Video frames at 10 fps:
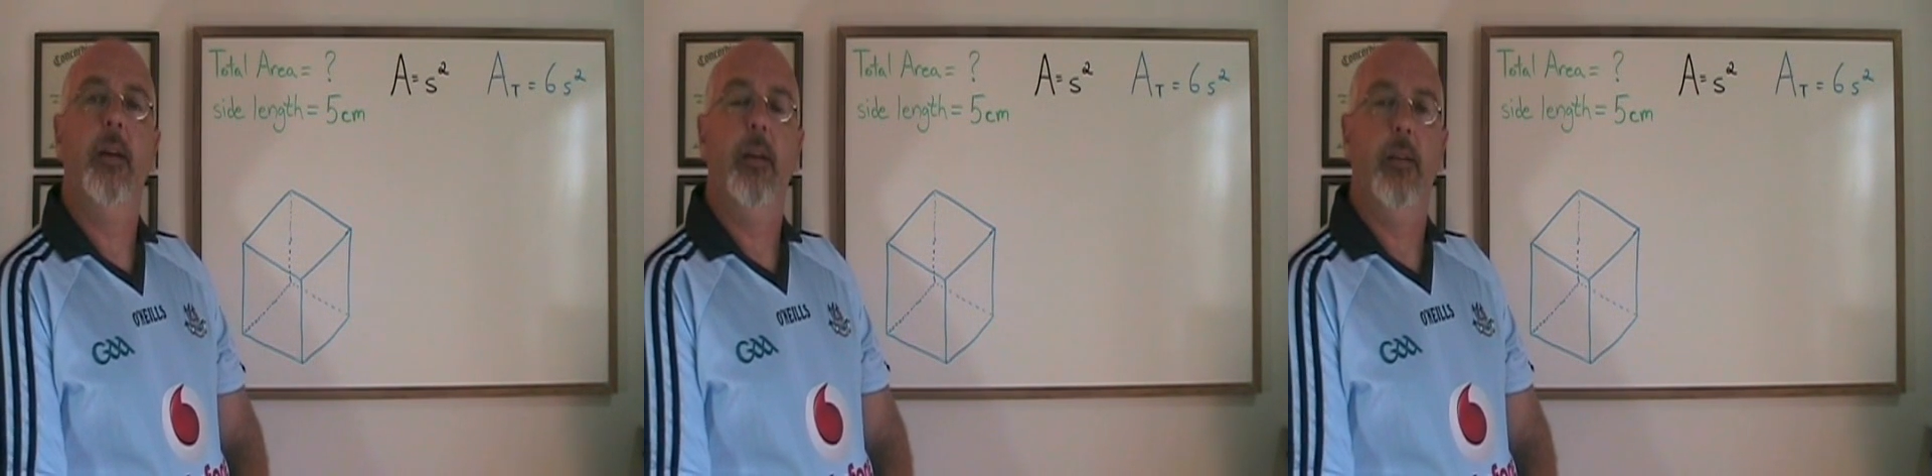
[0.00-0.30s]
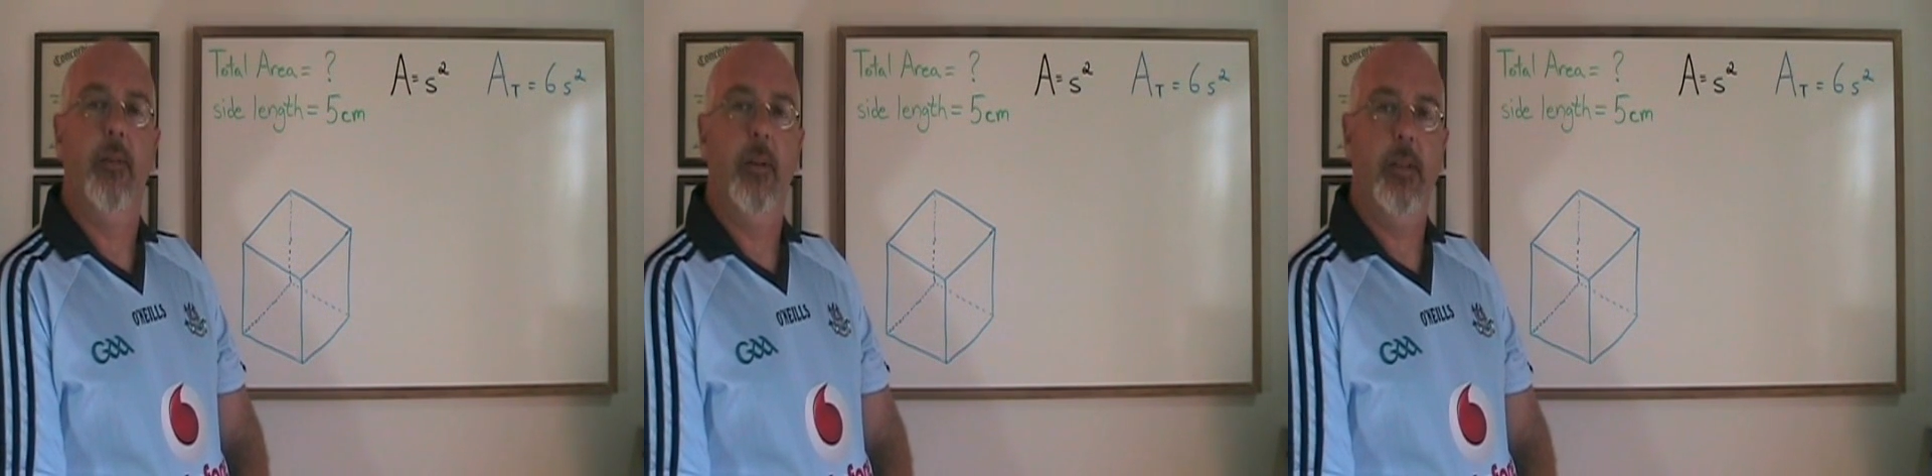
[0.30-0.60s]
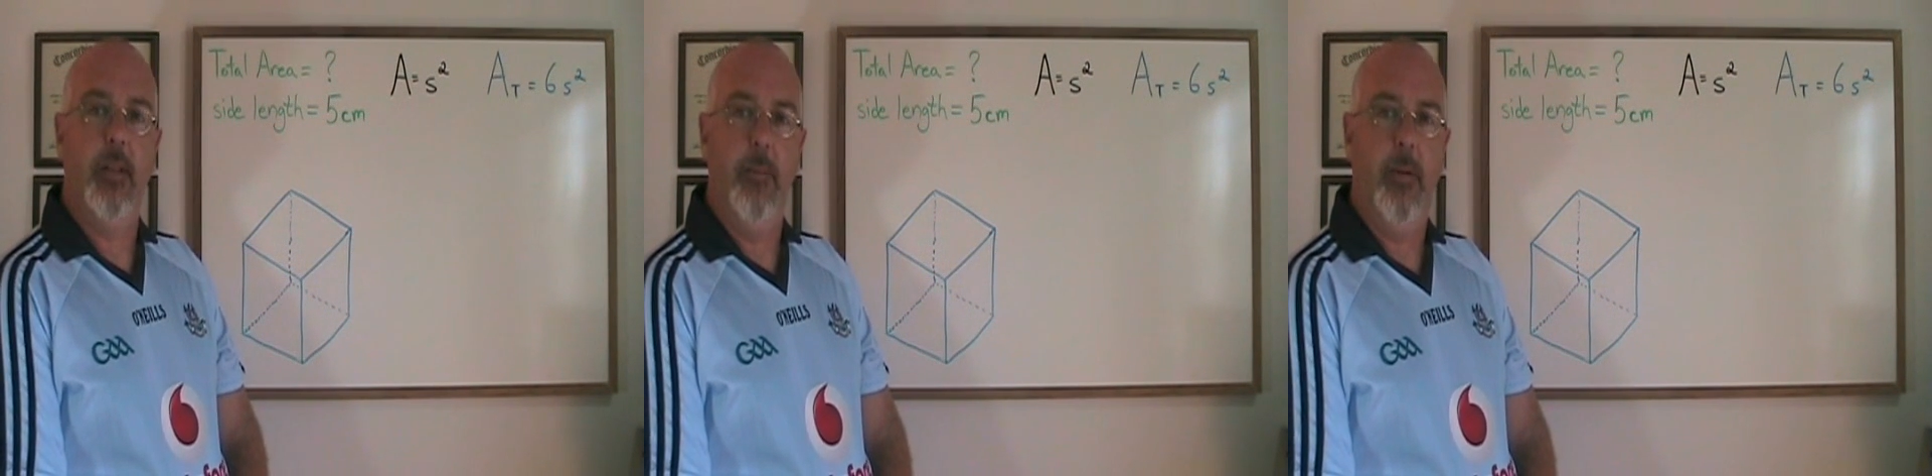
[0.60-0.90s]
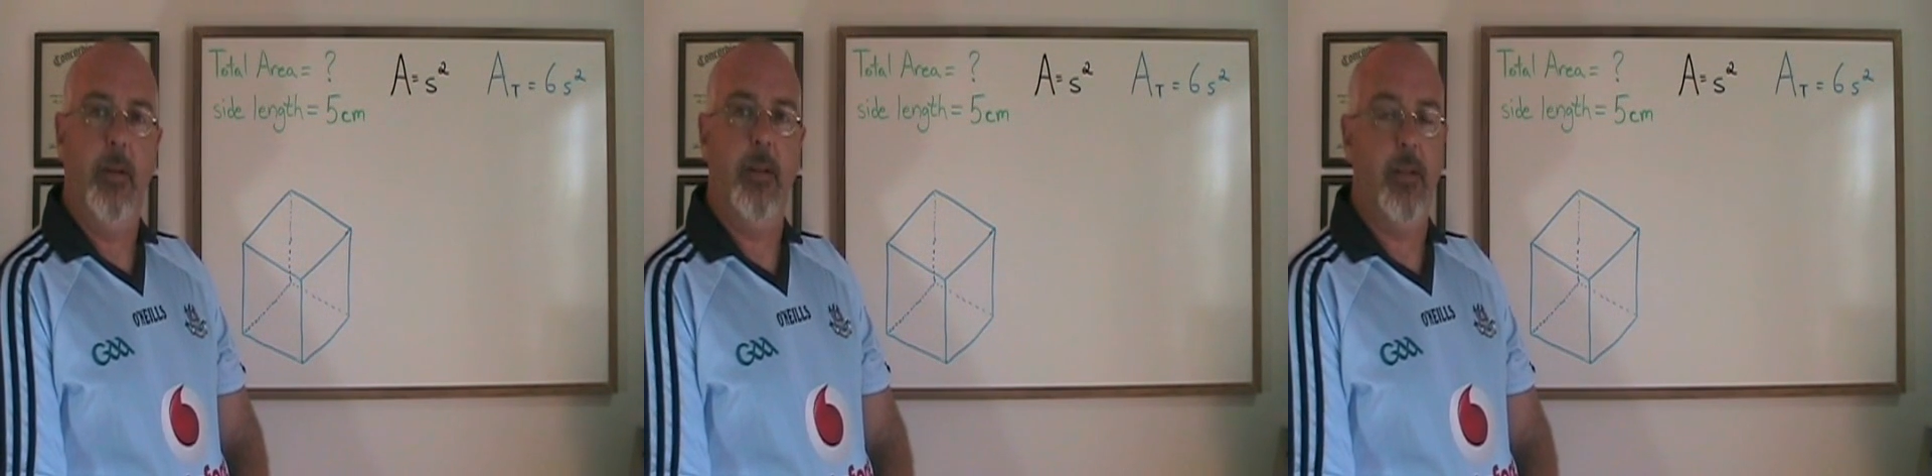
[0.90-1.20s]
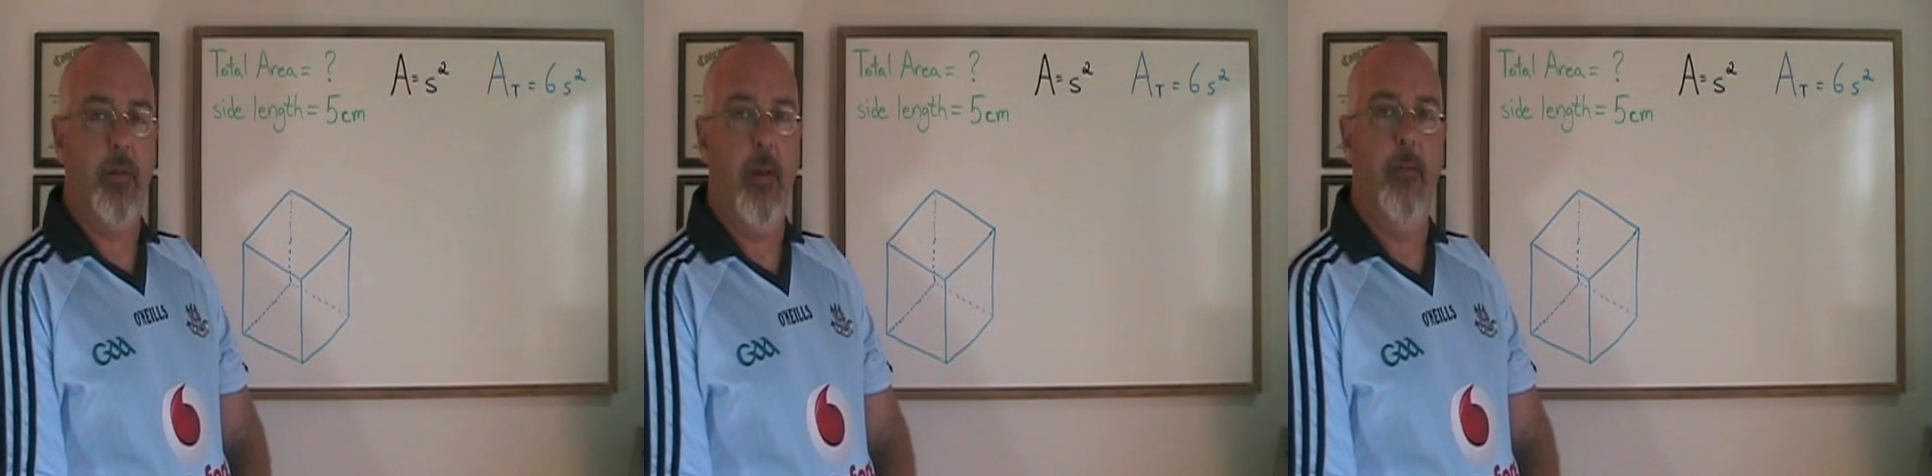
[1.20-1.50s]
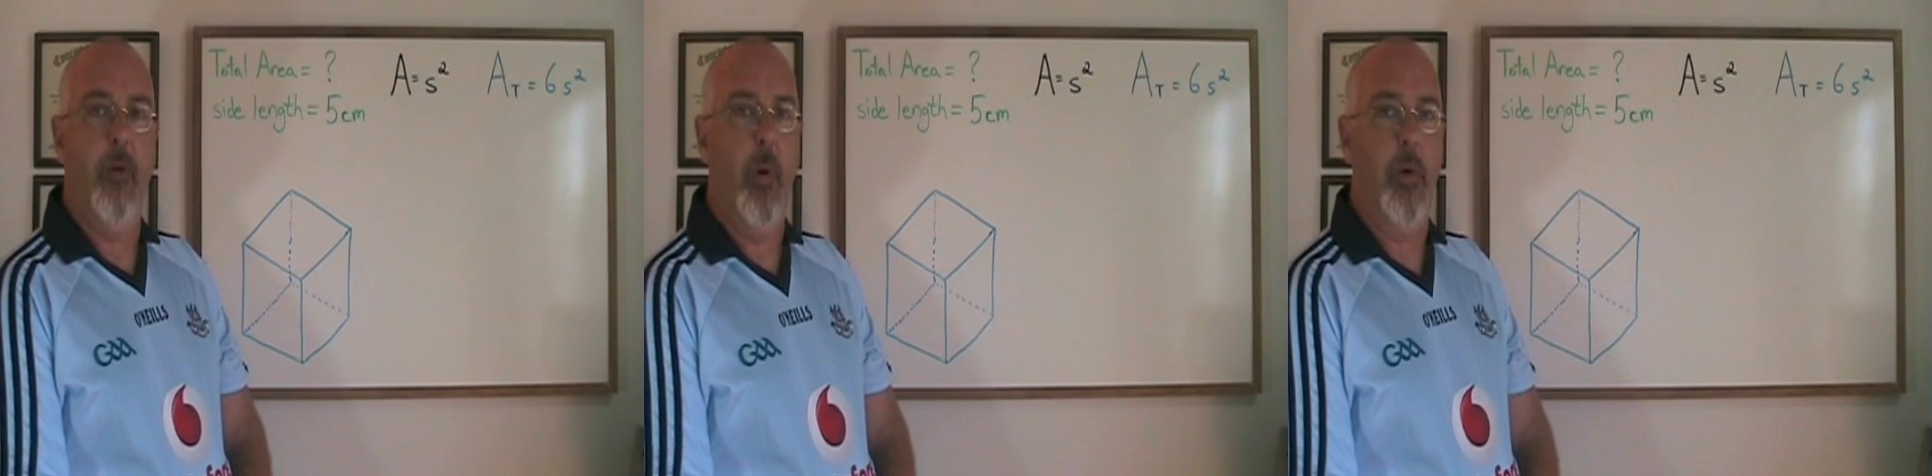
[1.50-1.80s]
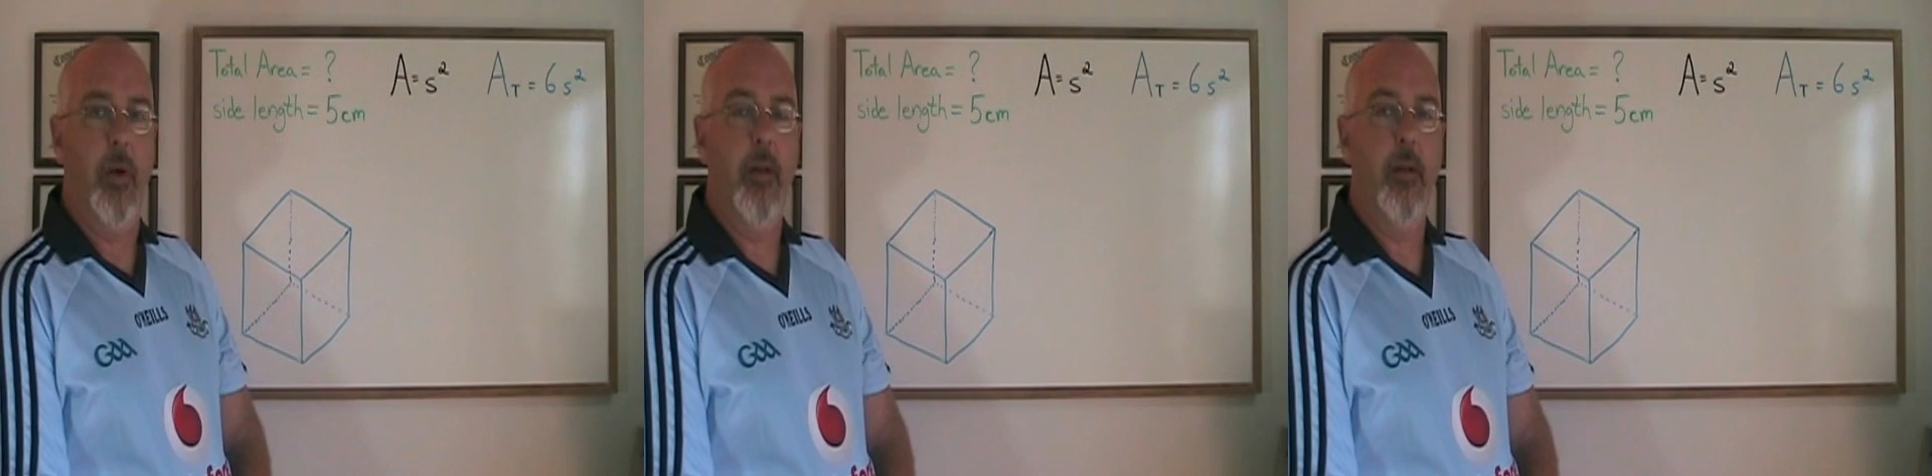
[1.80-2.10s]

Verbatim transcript: is very simple and straightforward,